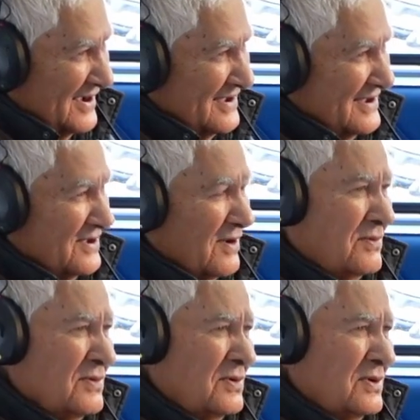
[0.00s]
So
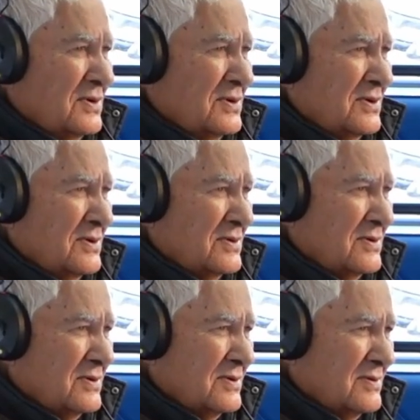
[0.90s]
what motivated you
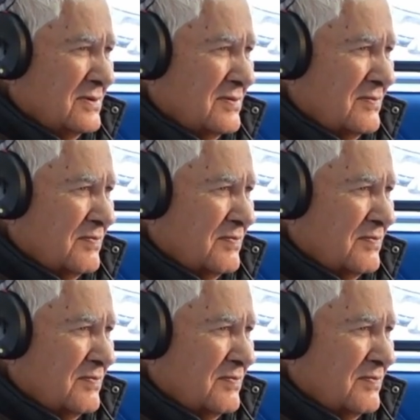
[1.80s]
to come along?